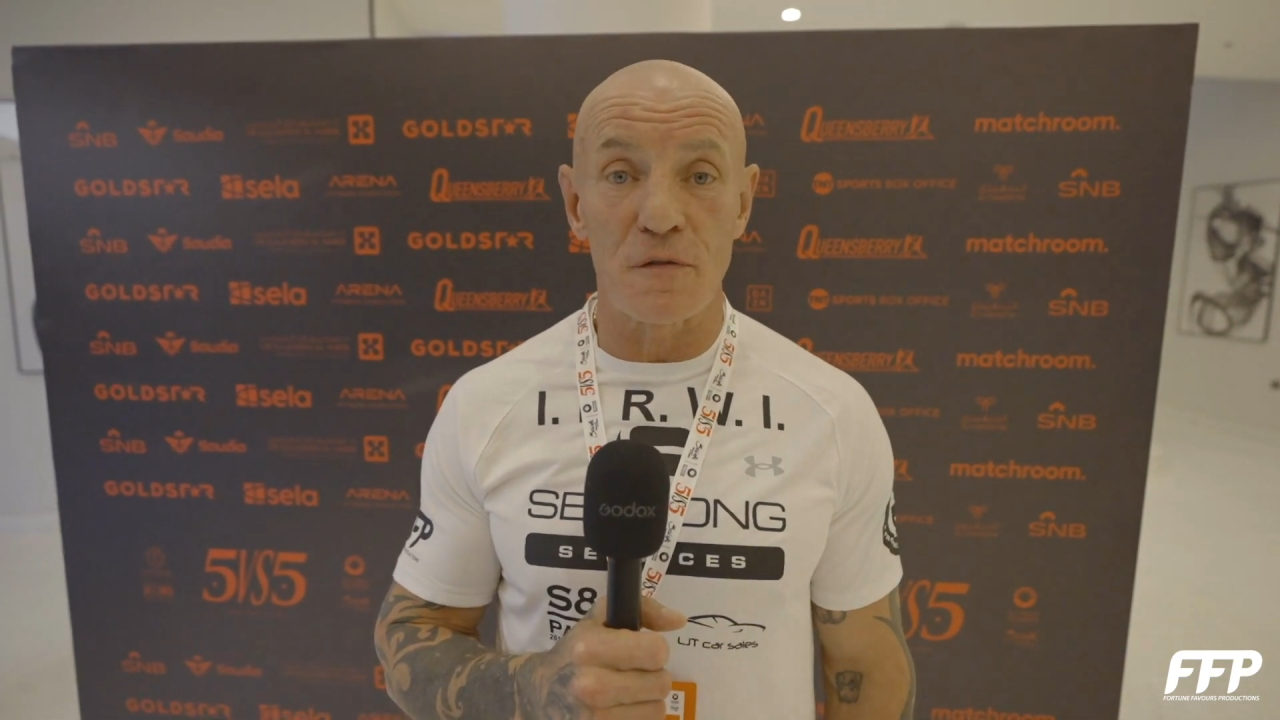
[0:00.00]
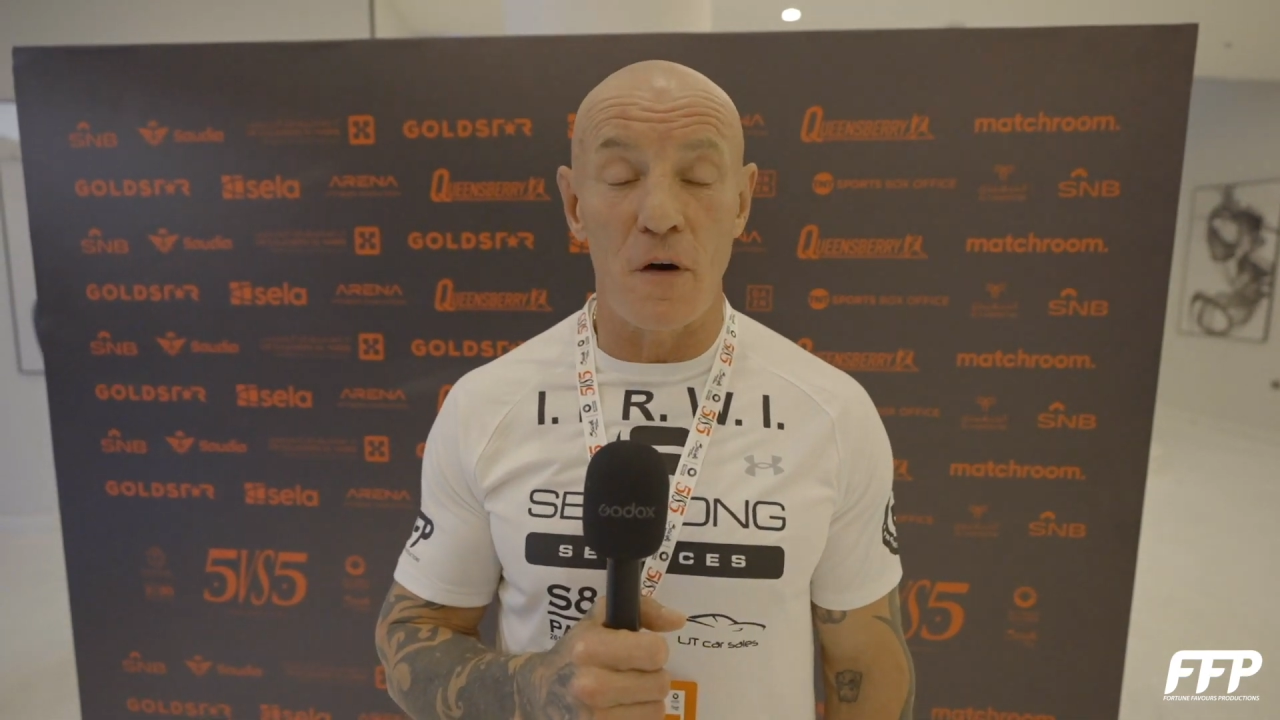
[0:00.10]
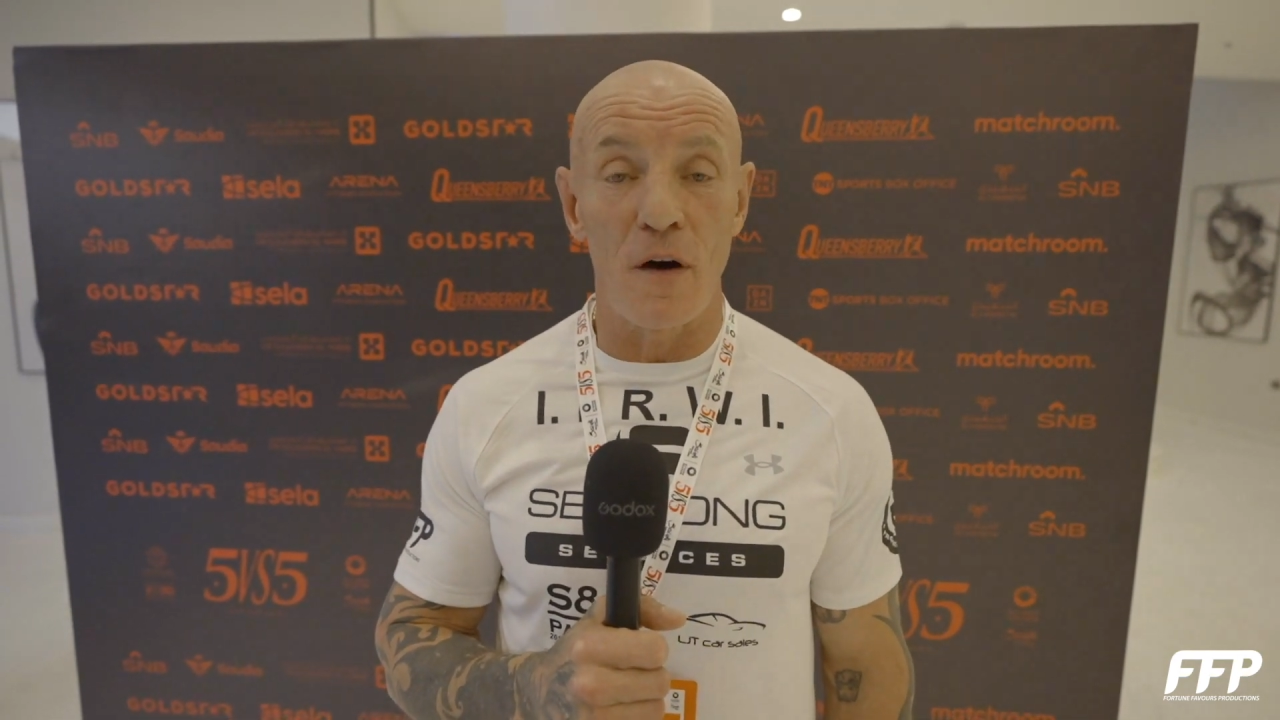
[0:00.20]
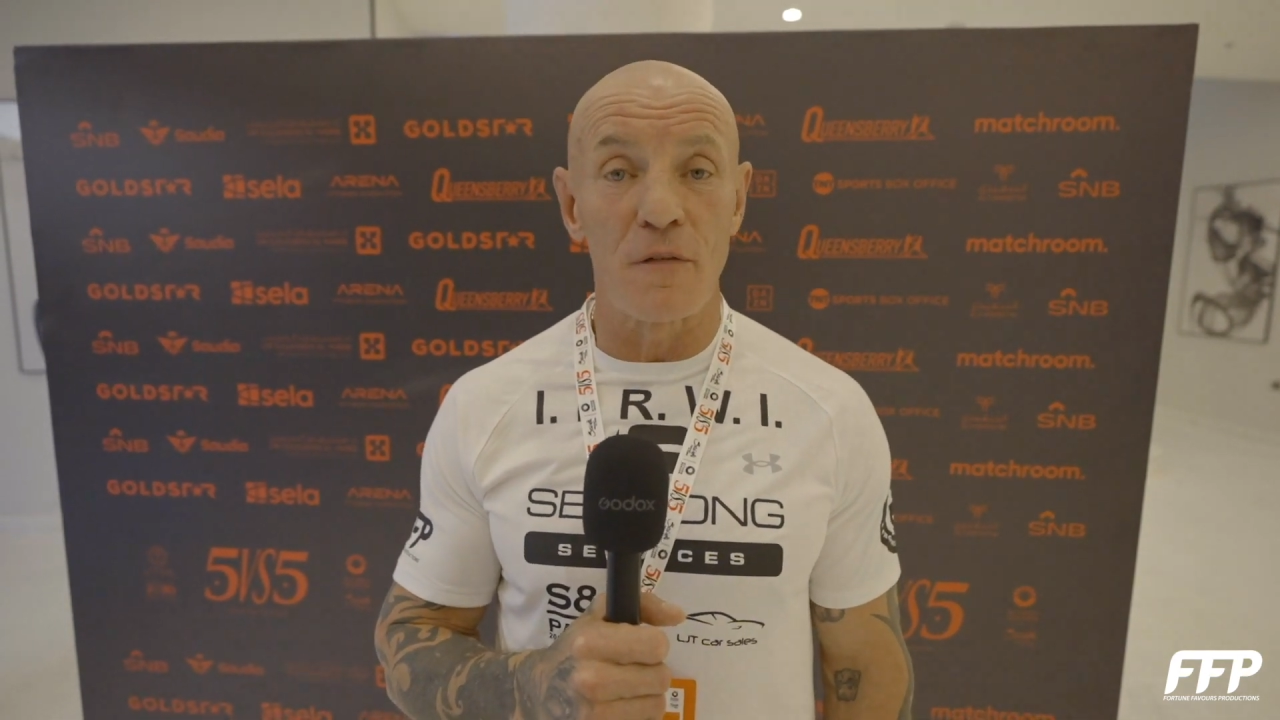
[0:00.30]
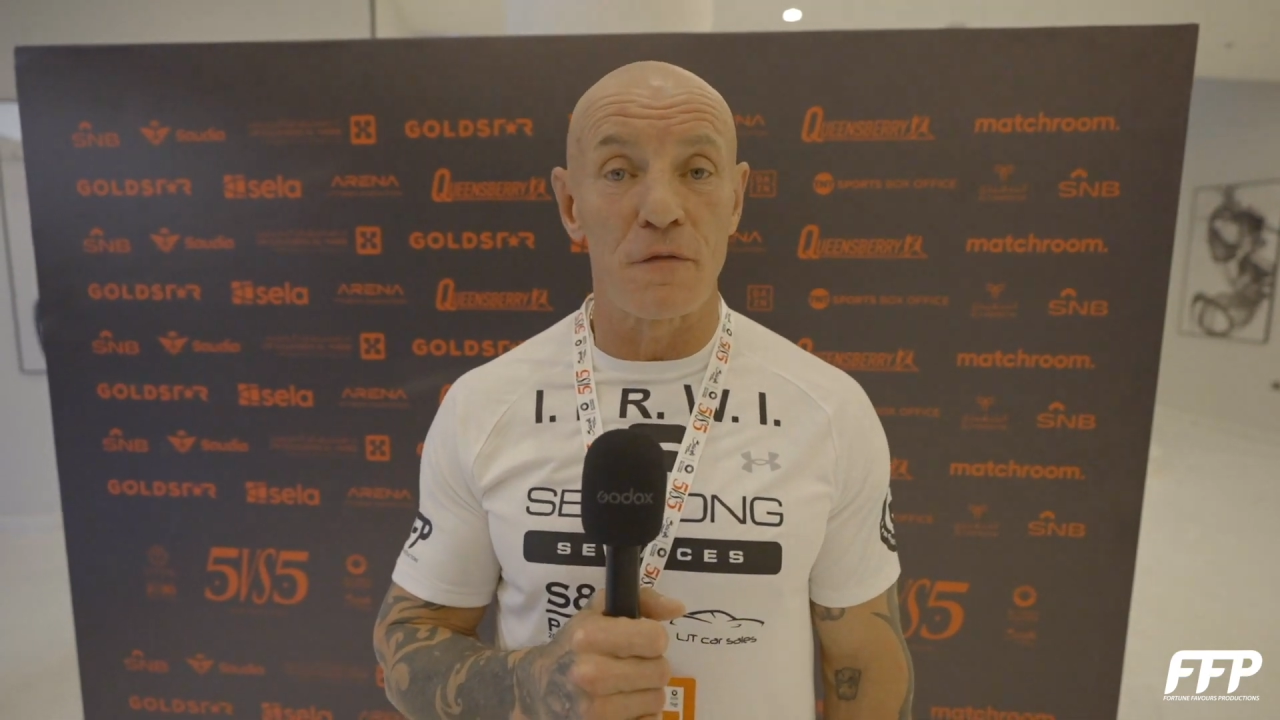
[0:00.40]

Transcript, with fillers: five